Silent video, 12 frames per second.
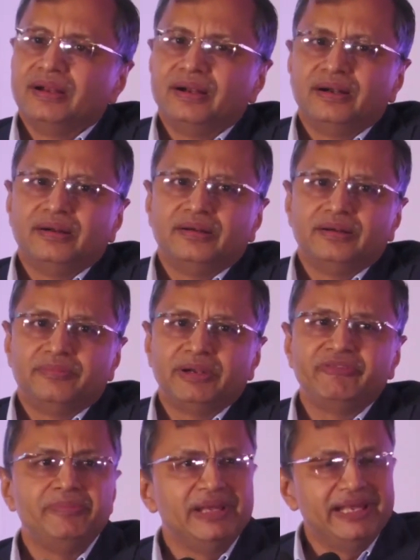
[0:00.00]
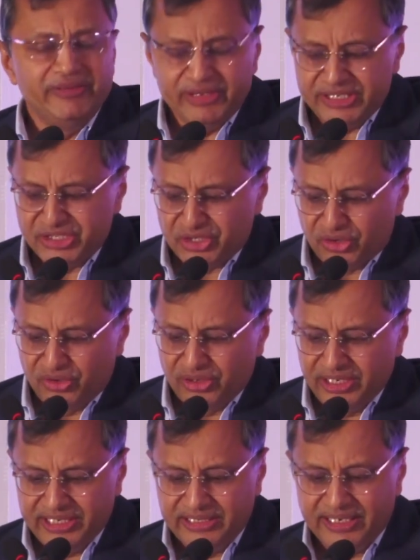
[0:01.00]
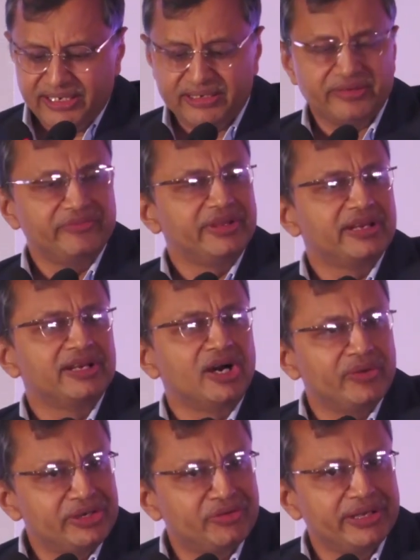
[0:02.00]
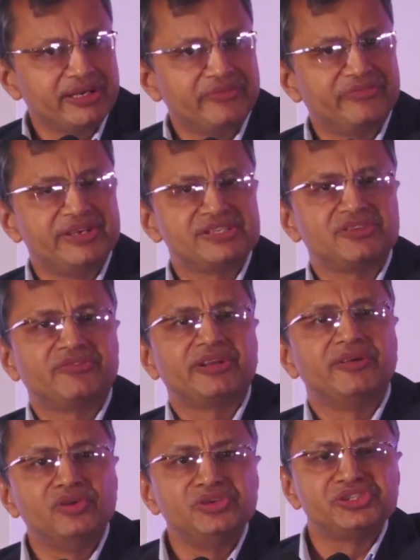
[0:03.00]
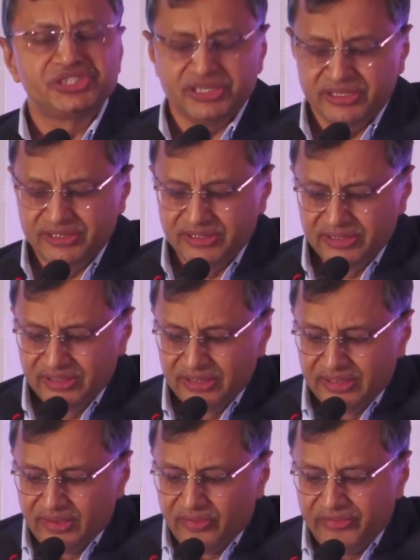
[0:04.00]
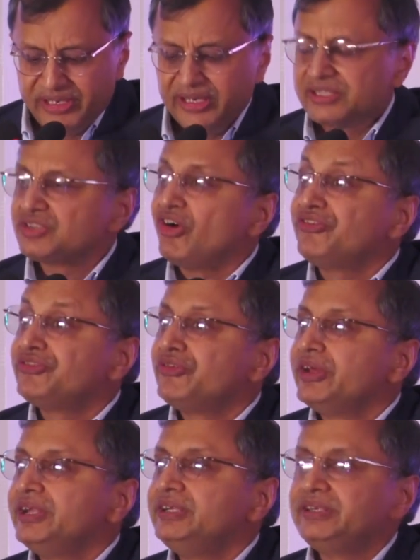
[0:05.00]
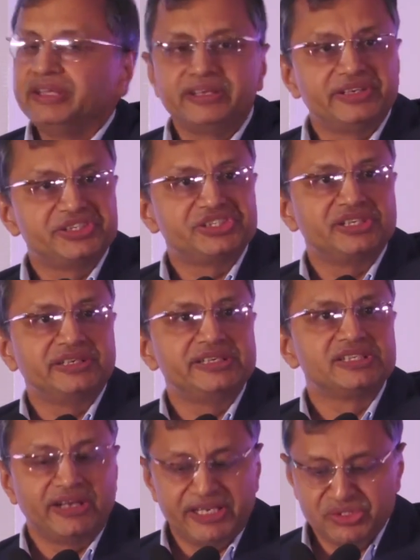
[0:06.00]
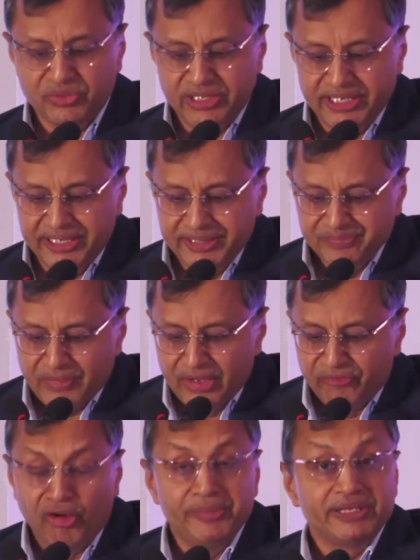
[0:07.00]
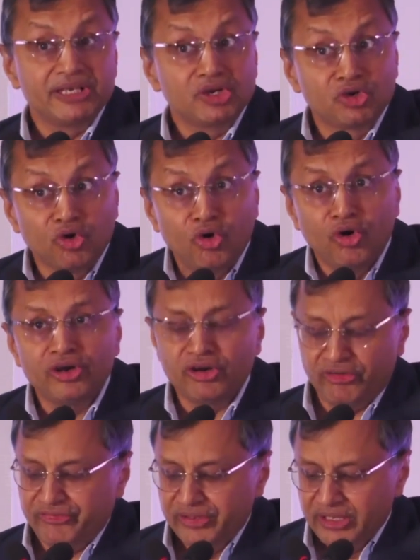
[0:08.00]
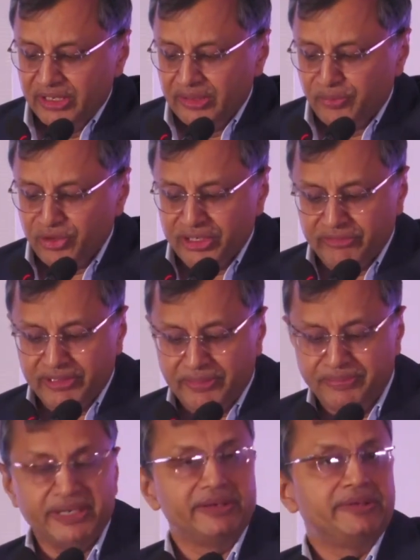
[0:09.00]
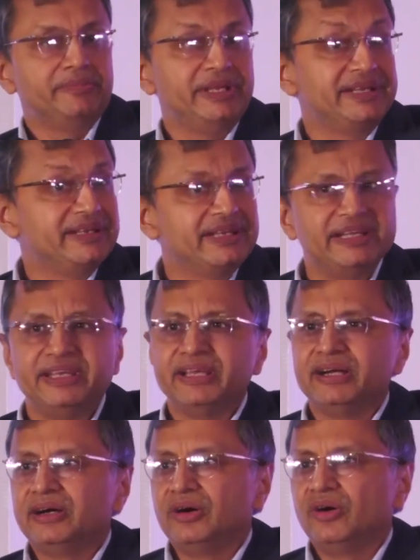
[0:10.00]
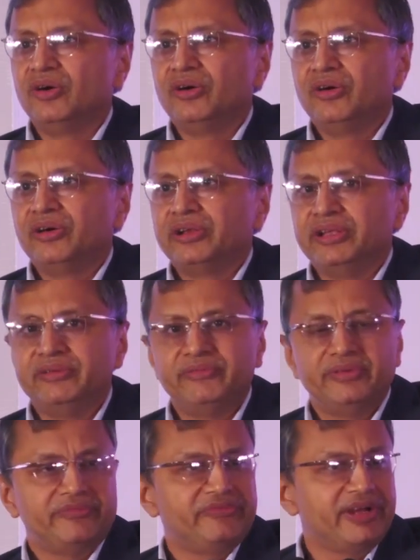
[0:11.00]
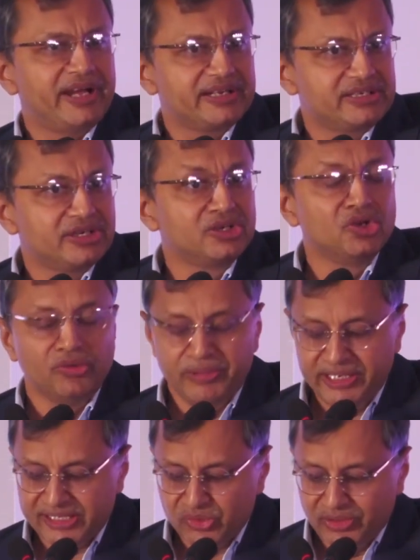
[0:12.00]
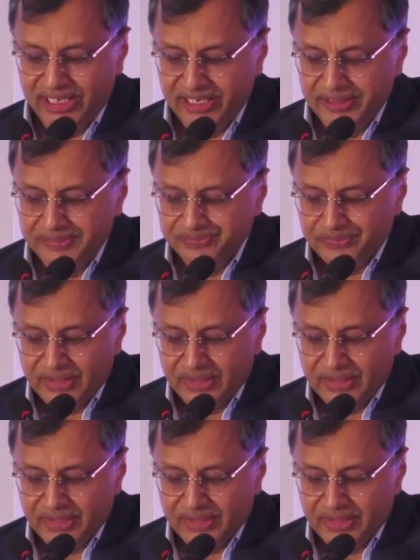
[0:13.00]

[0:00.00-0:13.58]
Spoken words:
But we believe very strongly that we are now entering a phase of revolution where software integration is gradually forming the core of product development, be it in India or in fact globally as well.